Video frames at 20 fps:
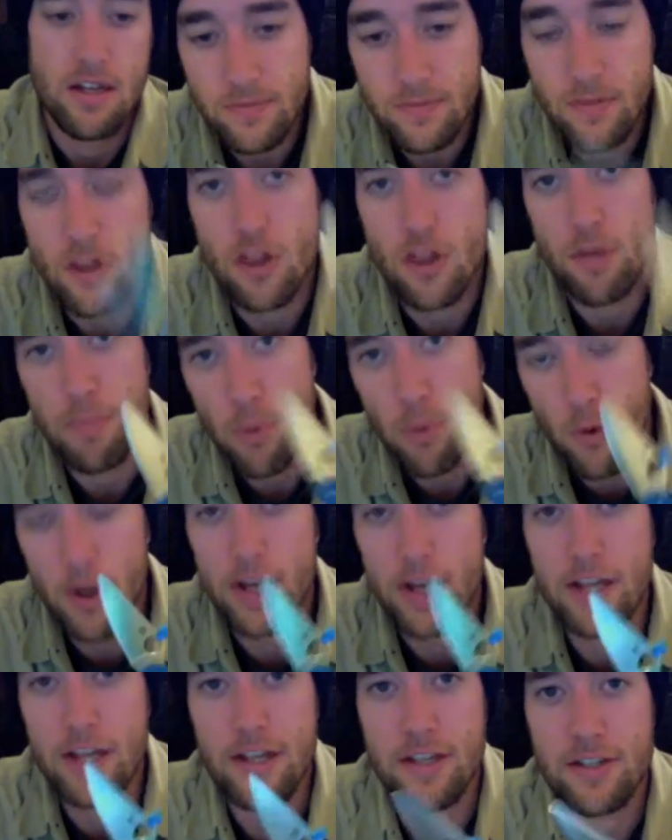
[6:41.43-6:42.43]
The
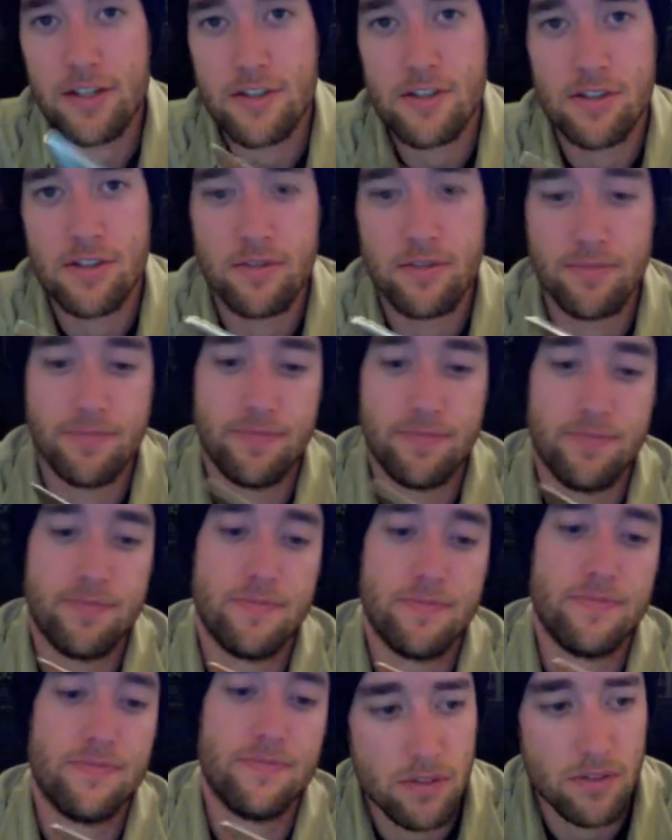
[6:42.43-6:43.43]
point is,
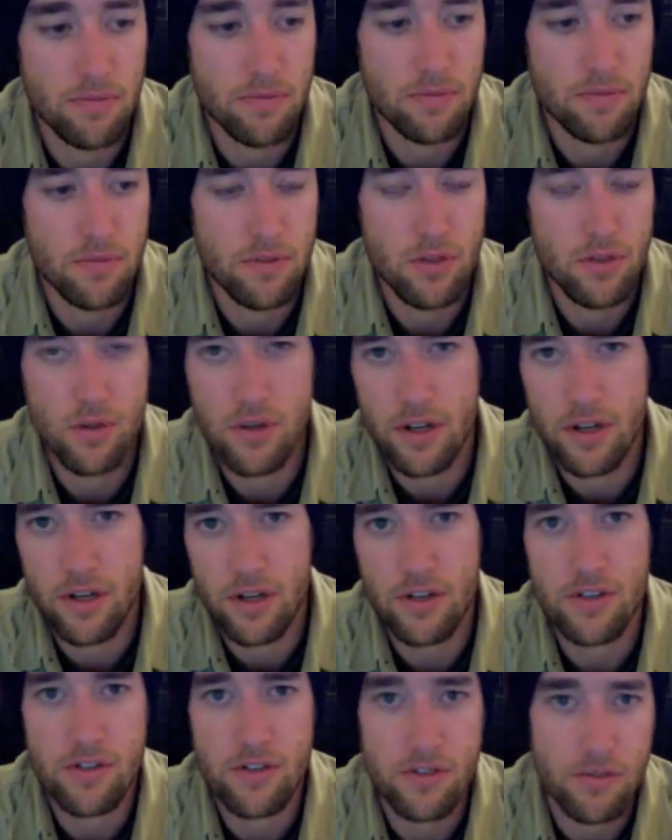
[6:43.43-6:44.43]
2
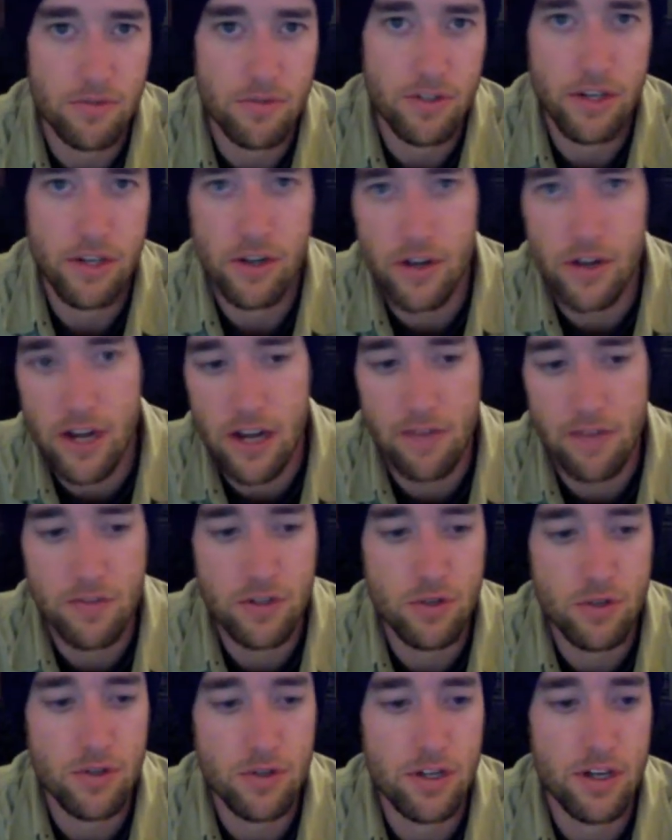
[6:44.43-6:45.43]
years, 1.5 years,
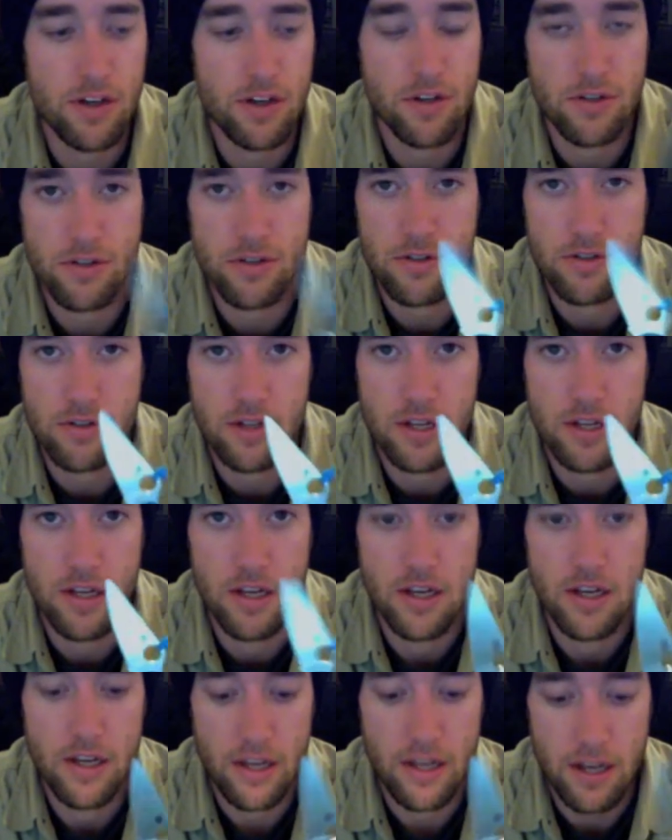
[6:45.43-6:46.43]
2 years,
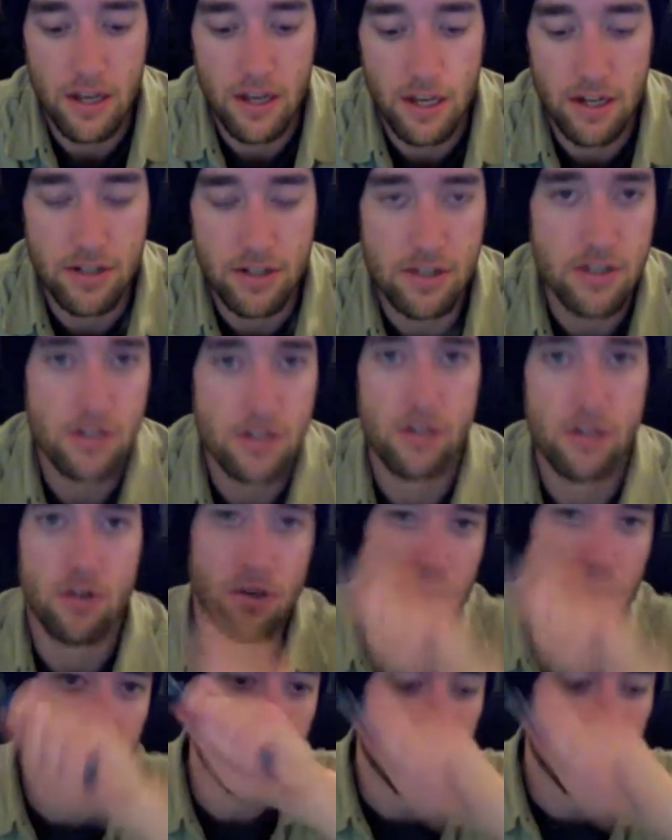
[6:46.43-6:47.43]
and it
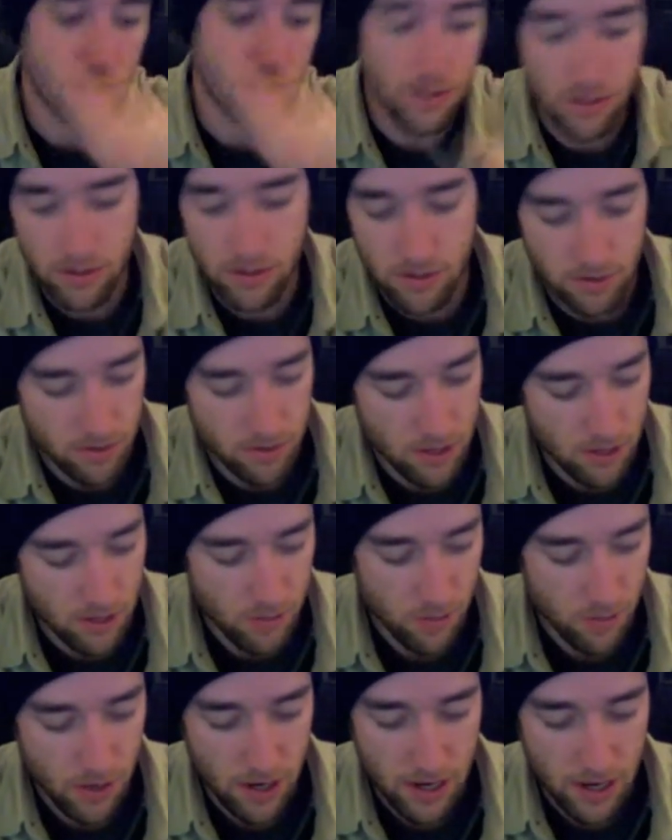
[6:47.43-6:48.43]
still can just
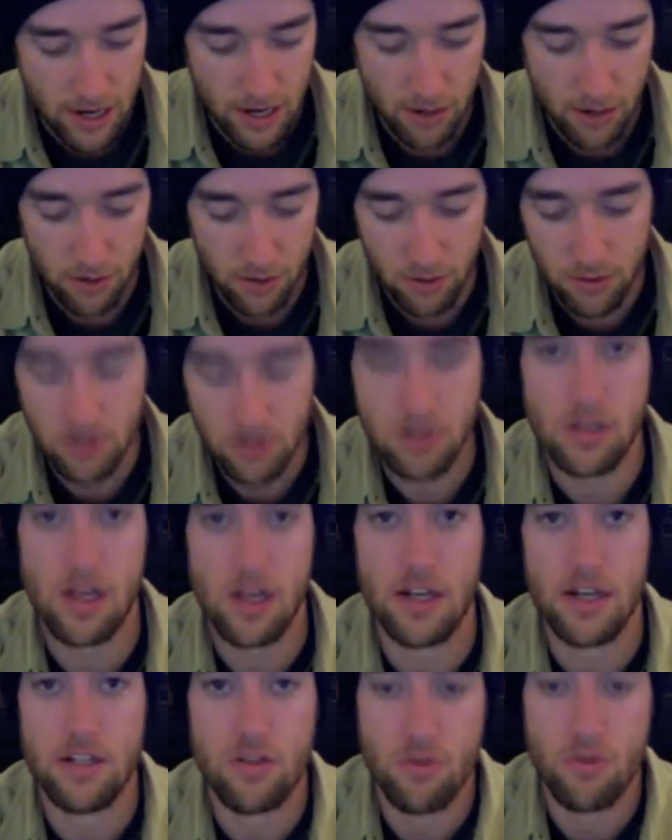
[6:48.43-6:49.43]
right angle,
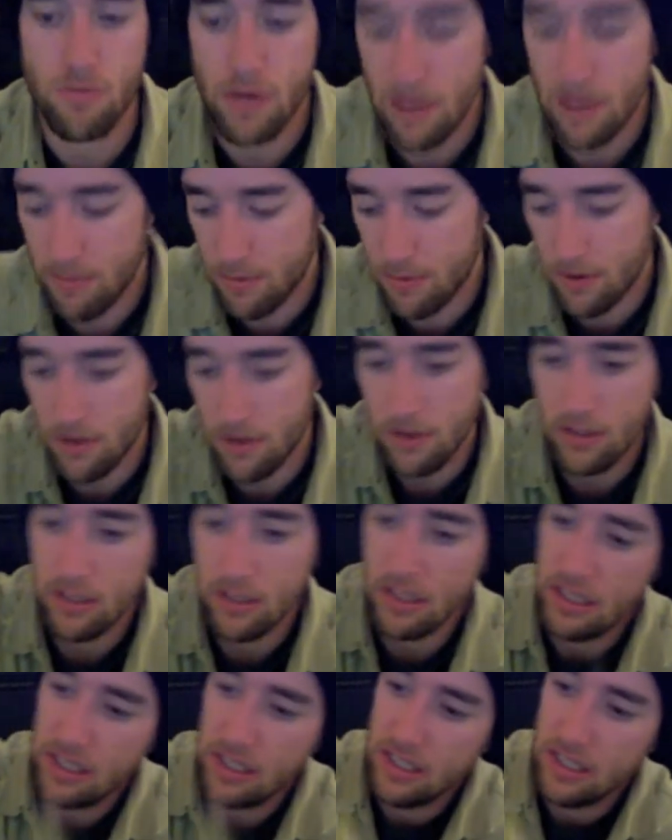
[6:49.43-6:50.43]
slice through paper,
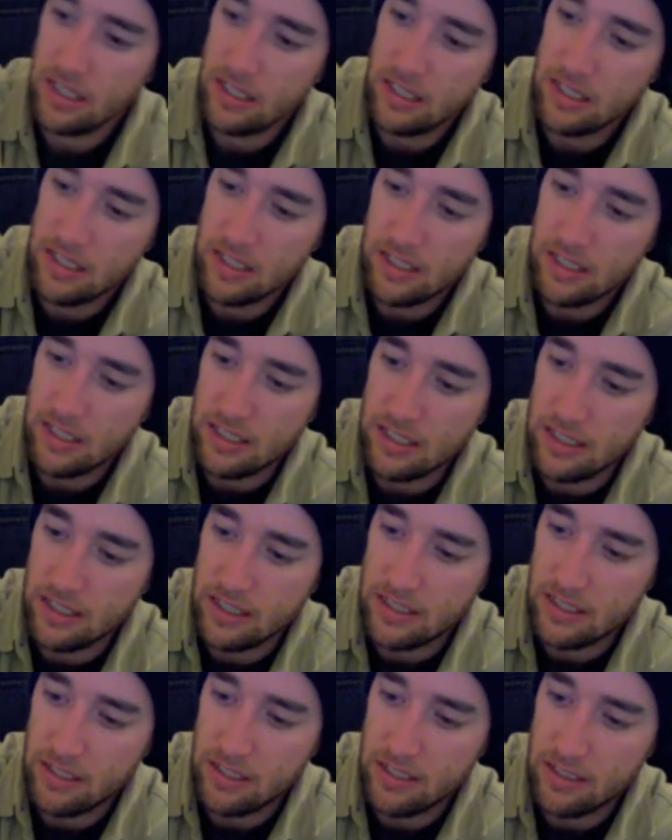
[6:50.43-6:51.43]

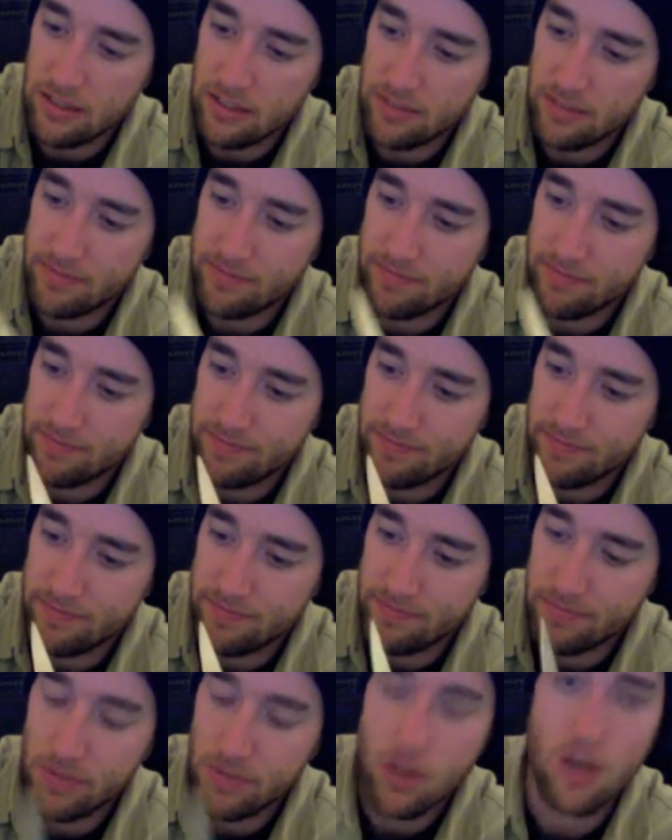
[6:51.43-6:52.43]
and
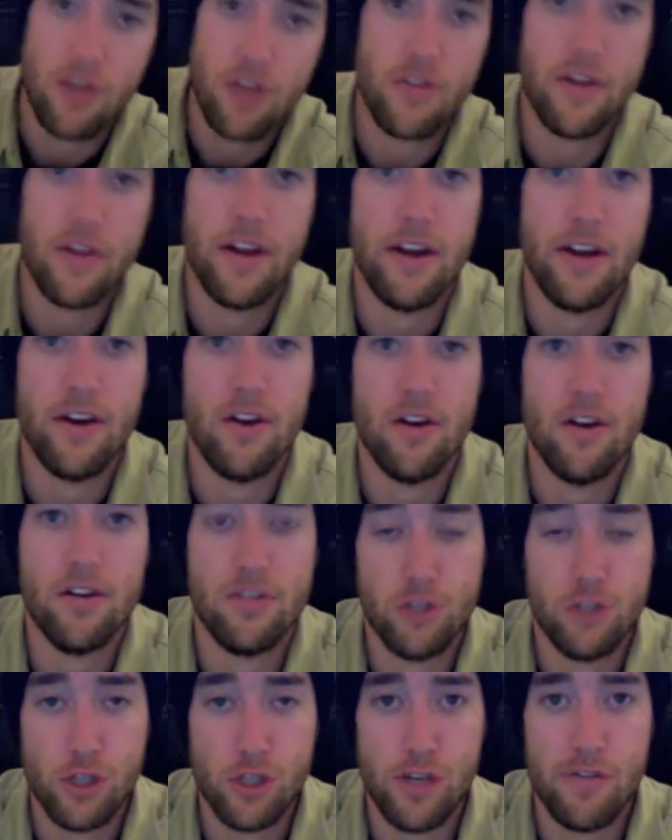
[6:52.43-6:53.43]
cut the hair,
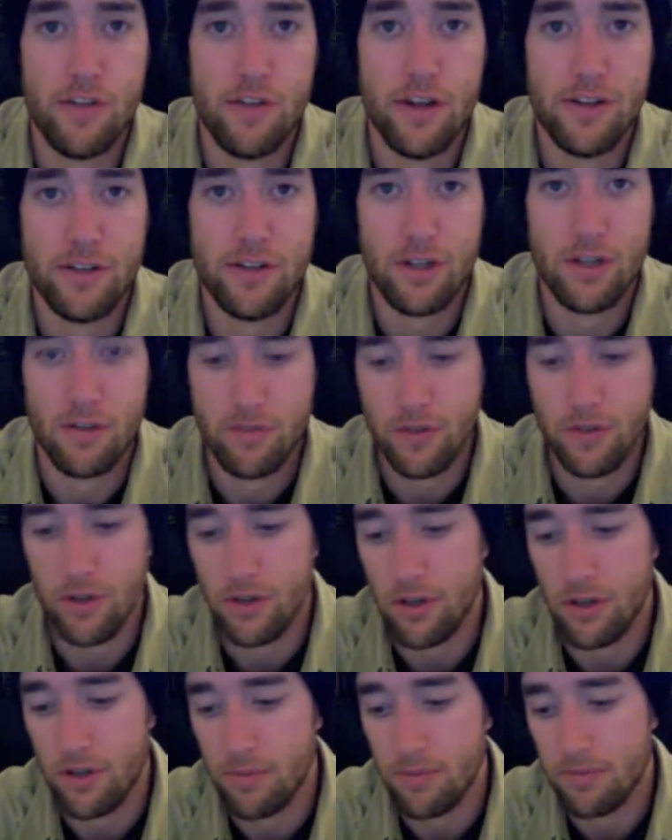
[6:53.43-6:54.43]
shave the hair off your
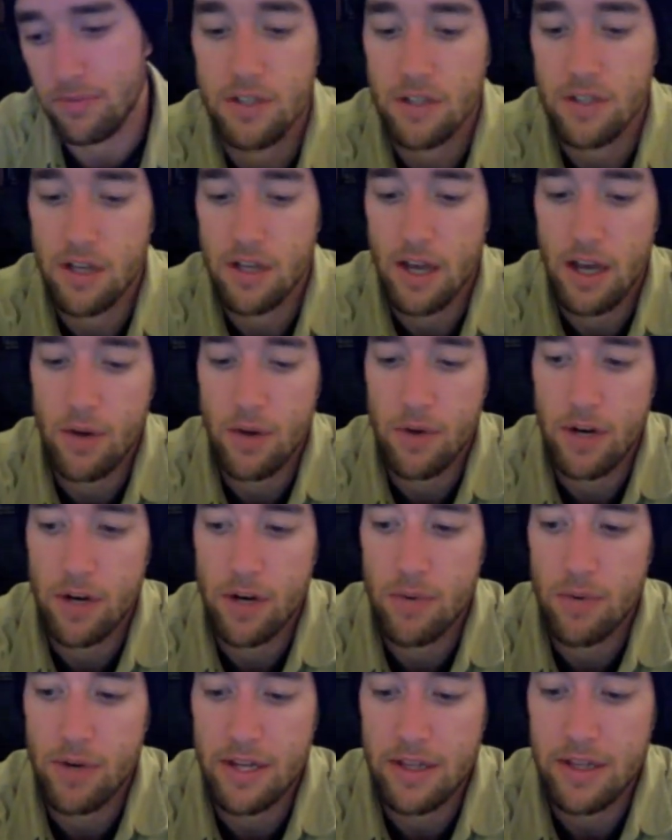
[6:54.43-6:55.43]
arm. How would I
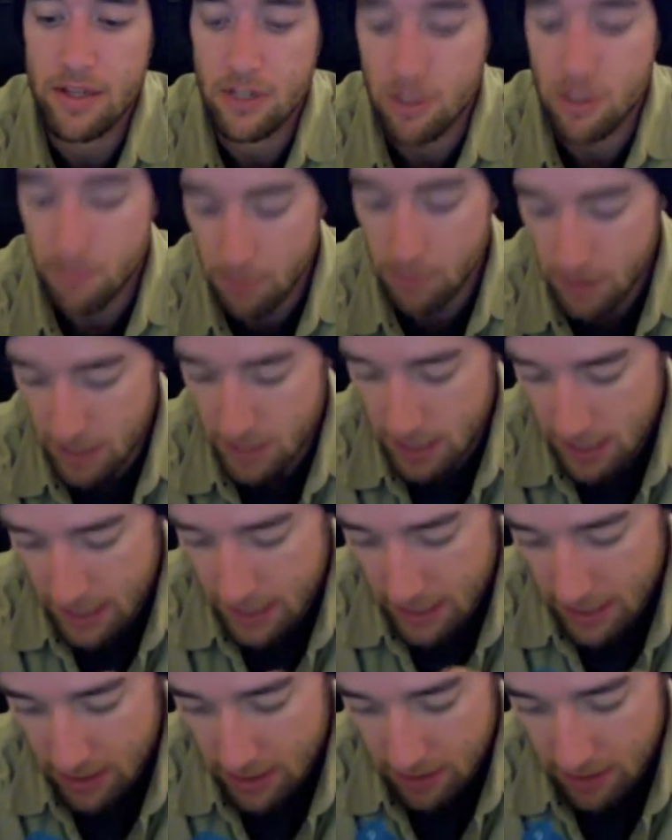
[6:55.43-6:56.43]
rate this
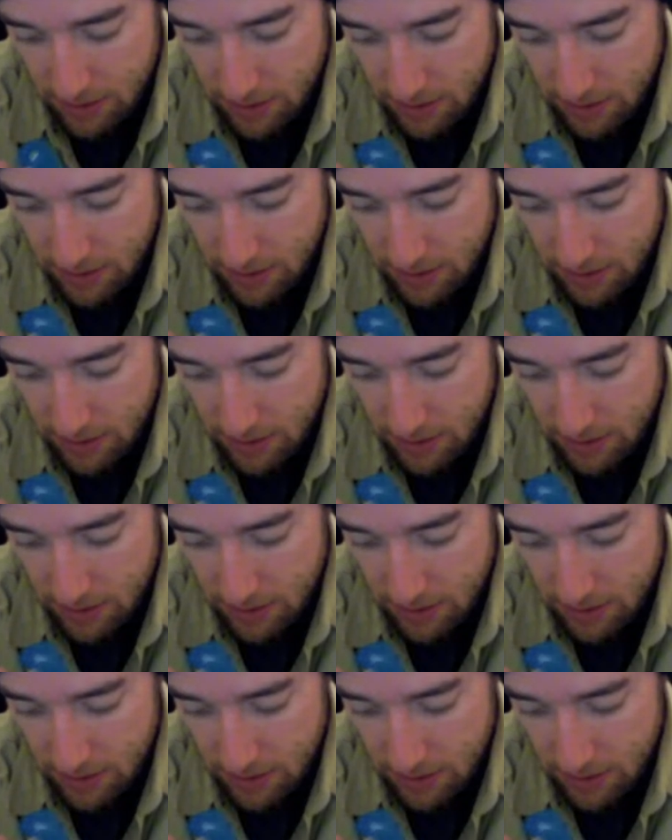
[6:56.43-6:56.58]
blade?